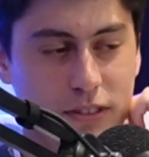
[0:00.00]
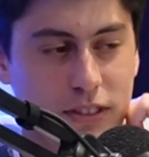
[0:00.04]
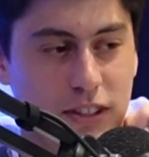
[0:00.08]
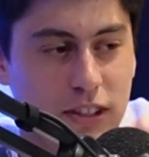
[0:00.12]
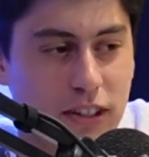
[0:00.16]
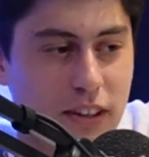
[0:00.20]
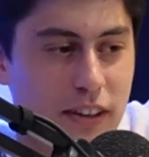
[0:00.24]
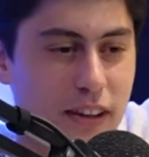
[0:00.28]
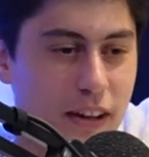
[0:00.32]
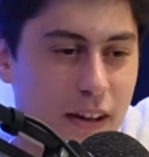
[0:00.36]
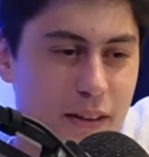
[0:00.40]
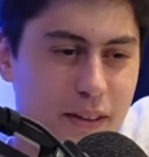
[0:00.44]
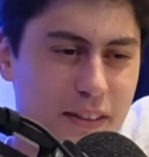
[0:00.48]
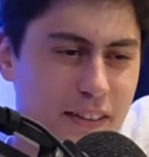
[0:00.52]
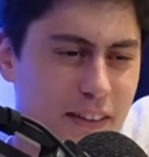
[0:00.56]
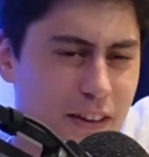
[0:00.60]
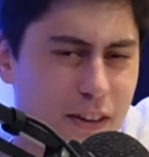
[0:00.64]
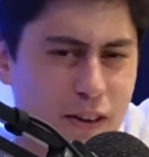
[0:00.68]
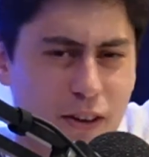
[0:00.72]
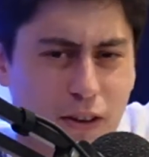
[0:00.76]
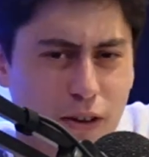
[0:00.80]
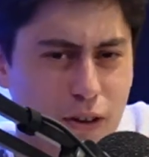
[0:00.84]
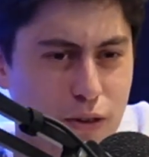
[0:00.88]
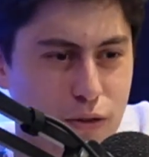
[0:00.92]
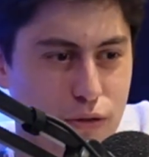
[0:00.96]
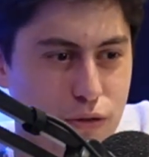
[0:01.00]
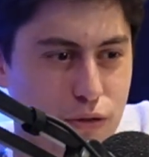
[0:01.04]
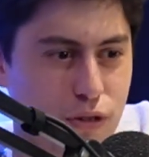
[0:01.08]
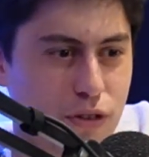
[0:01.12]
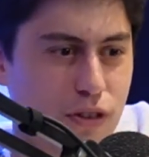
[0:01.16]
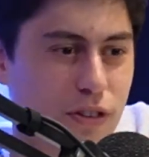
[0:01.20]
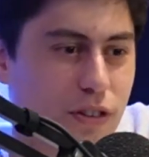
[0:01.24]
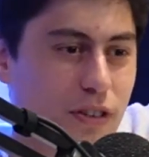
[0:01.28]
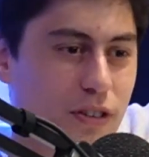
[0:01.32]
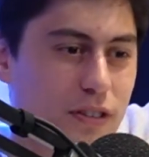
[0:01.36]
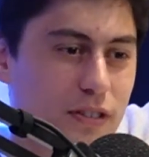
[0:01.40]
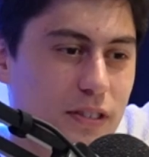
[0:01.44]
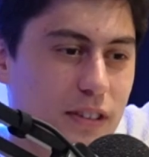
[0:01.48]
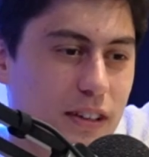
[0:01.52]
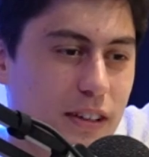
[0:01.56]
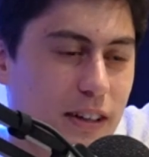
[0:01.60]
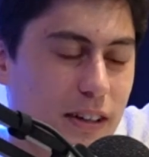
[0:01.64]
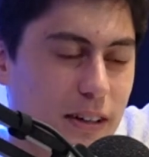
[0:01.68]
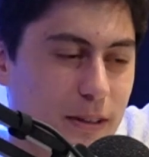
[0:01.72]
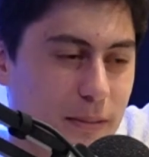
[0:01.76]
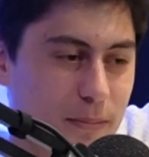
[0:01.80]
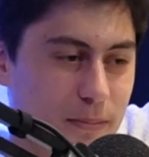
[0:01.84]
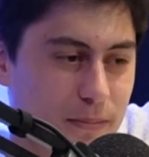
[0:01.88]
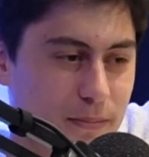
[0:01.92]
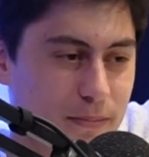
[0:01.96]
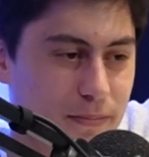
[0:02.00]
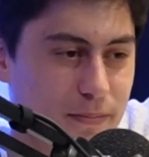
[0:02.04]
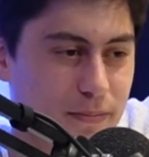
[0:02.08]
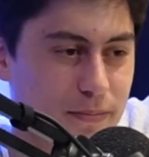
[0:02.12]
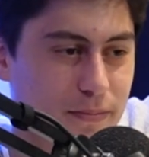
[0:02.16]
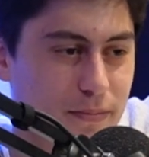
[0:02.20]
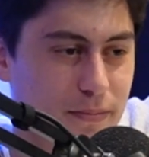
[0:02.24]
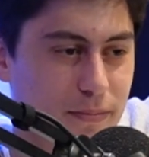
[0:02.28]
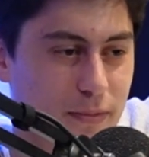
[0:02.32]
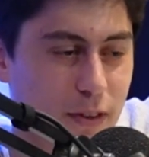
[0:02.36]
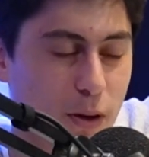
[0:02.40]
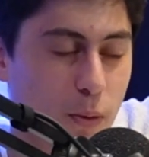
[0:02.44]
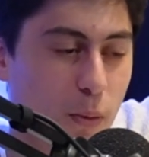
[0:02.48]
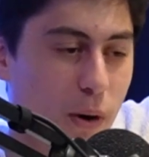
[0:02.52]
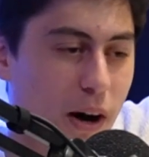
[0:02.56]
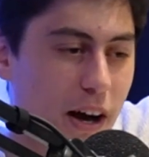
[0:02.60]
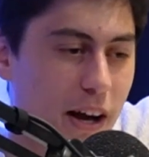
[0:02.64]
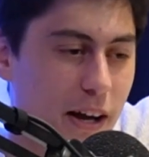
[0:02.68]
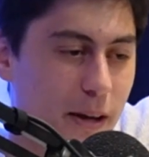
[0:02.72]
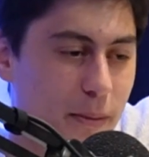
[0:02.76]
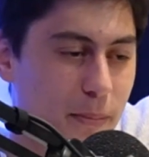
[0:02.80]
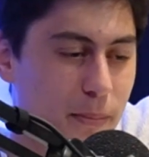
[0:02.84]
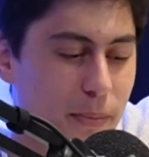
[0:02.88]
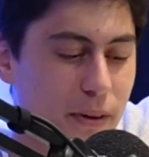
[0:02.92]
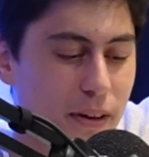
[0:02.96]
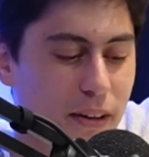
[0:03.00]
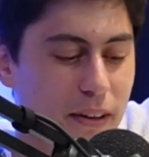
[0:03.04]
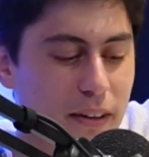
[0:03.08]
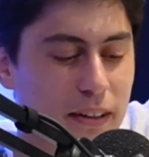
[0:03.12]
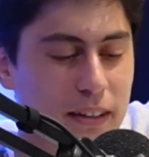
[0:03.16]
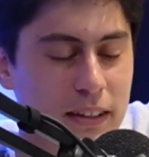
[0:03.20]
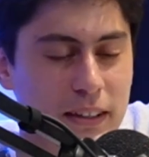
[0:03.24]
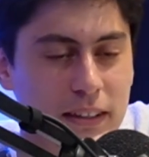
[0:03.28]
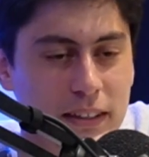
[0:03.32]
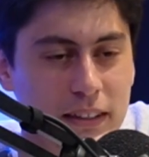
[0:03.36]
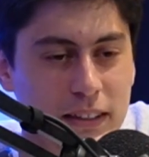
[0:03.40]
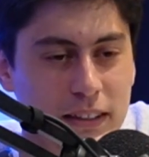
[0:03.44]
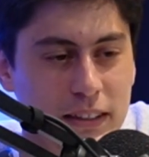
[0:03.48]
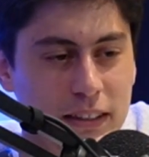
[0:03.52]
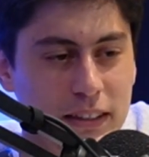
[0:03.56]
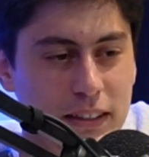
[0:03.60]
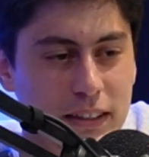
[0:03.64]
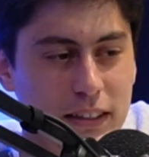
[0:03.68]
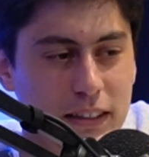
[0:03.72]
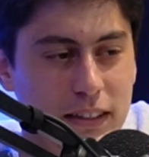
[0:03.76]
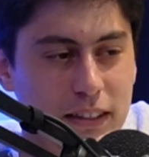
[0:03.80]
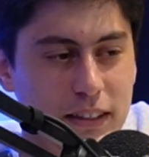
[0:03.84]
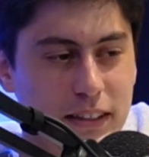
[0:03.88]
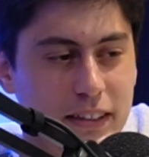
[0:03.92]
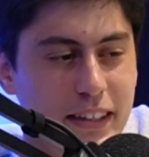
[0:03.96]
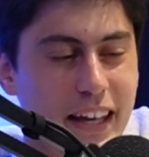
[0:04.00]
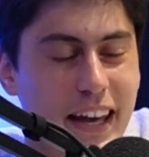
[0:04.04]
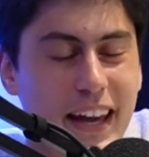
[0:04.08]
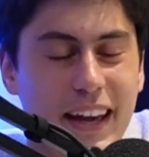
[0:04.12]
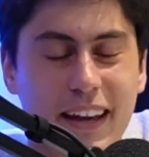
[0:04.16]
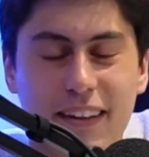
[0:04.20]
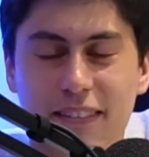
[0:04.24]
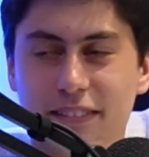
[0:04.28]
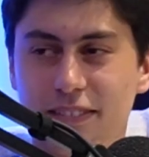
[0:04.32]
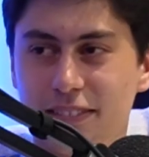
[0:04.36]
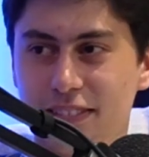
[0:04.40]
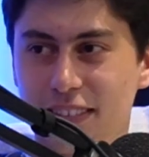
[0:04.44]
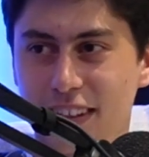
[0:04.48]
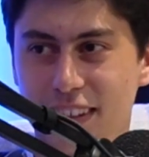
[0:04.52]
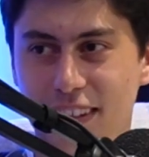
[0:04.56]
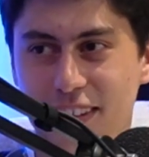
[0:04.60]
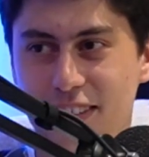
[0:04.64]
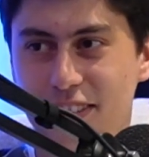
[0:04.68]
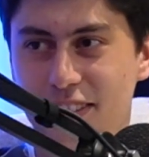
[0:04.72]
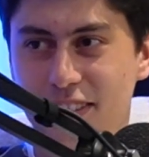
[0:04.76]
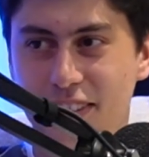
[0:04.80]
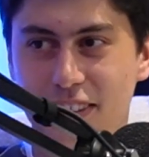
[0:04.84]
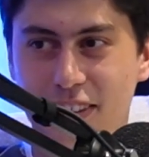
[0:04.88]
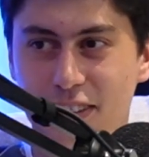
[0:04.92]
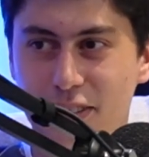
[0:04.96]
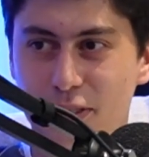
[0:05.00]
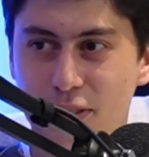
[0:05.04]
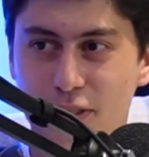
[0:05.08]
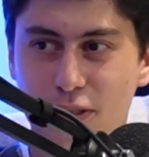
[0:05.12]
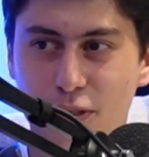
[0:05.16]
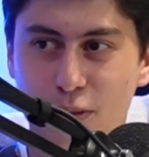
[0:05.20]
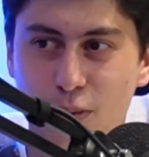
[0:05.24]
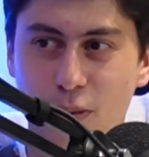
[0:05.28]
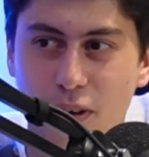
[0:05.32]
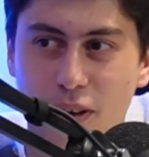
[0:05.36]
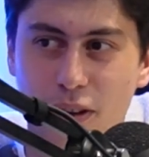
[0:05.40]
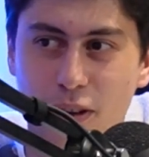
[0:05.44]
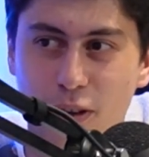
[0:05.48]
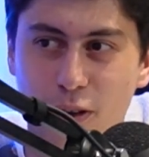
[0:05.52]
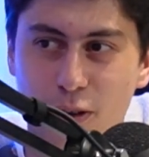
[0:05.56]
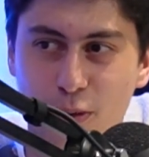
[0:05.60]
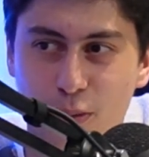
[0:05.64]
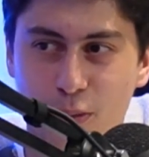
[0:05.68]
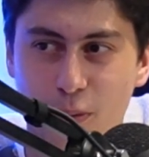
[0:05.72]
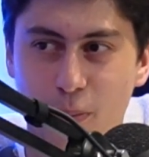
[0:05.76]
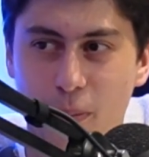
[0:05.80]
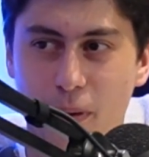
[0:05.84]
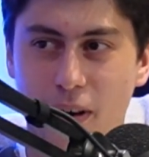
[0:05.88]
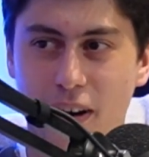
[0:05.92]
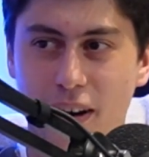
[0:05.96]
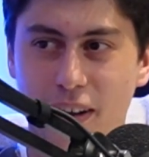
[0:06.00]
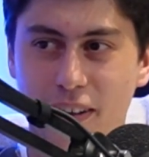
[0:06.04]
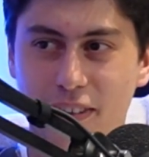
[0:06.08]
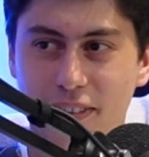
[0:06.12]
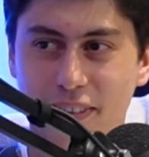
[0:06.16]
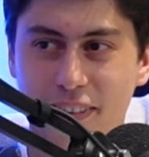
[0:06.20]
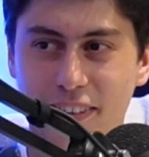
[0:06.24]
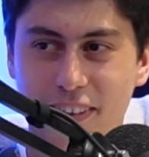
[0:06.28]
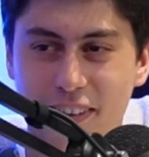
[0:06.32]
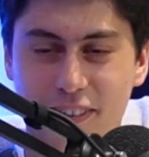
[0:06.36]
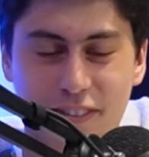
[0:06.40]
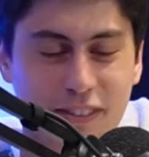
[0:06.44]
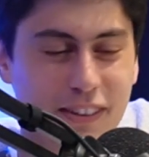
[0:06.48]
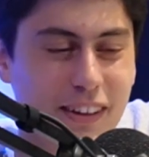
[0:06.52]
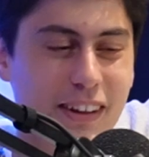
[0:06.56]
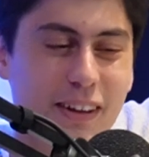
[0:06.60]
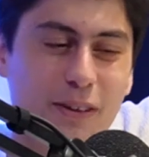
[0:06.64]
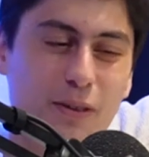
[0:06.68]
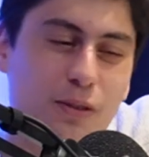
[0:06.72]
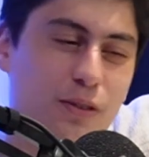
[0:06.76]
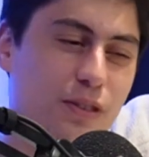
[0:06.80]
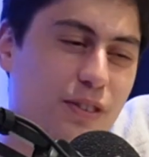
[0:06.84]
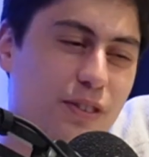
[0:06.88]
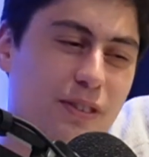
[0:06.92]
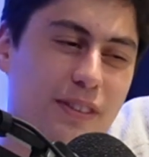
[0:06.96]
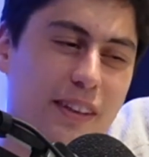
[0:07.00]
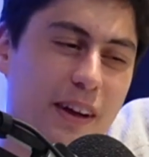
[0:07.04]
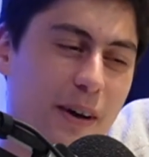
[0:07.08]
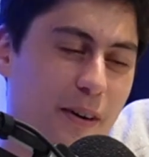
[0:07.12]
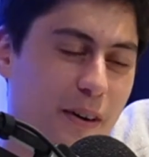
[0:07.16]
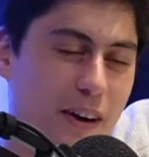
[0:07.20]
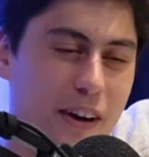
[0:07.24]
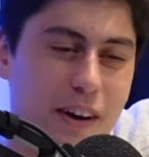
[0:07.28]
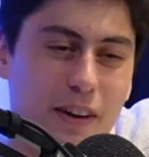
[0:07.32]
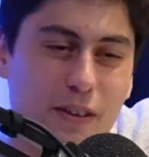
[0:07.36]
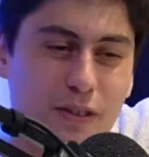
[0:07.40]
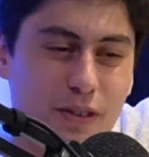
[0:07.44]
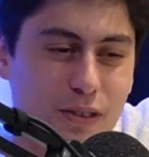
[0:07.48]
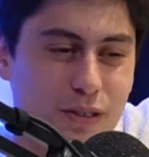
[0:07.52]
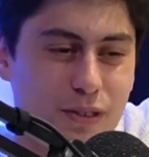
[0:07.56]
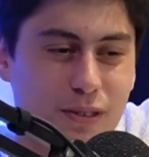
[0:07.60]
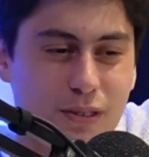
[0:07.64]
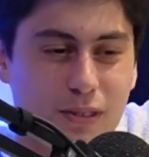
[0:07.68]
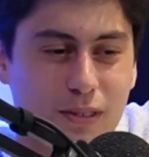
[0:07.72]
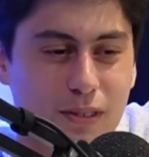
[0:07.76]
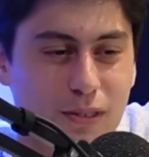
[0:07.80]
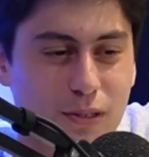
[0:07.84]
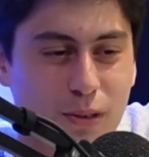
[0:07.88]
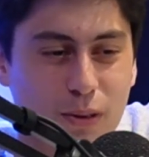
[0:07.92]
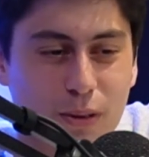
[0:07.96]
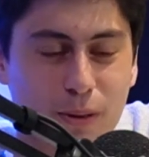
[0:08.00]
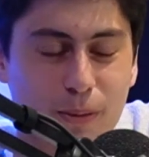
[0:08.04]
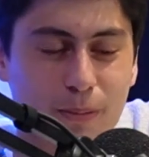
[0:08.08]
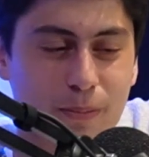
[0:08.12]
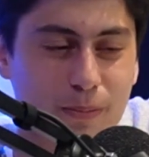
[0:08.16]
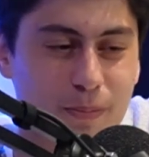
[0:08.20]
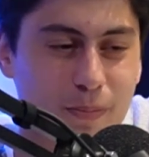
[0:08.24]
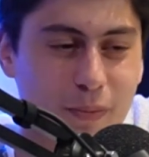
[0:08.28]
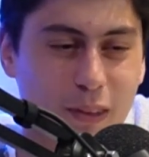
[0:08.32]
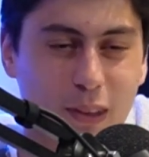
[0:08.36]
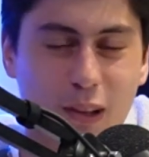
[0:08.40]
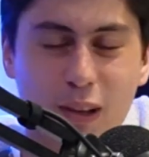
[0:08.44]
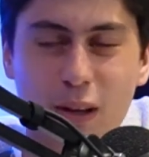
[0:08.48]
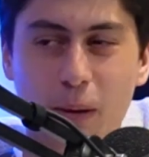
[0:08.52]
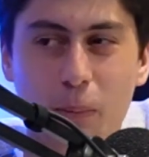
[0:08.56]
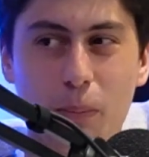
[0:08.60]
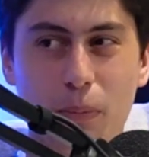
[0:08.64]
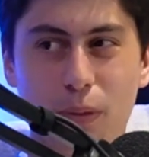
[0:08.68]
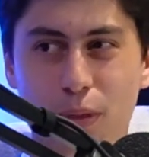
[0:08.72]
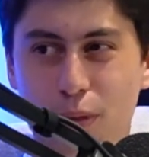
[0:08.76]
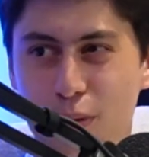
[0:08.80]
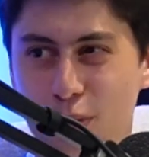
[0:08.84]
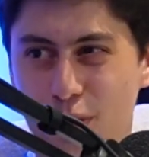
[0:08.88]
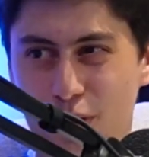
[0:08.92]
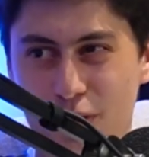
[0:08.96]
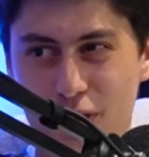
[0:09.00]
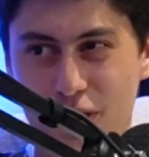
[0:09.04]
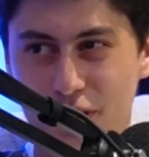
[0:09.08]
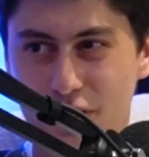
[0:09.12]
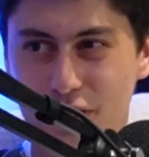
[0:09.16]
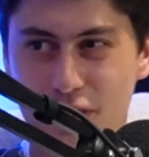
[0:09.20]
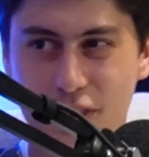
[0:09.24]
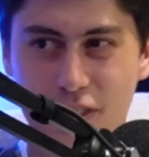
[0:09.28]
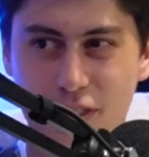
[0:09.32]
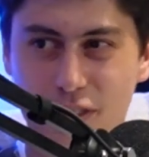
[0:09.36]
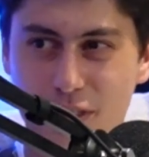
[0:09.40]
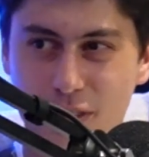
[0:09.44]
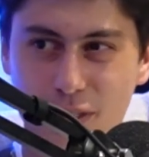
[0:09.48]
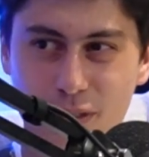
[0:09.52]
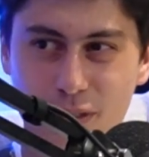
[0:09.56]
you know, I think they only got a draw away. But yeah, I just think it's just one of those with Bayern. They'll kind of just sort of limp through the rest of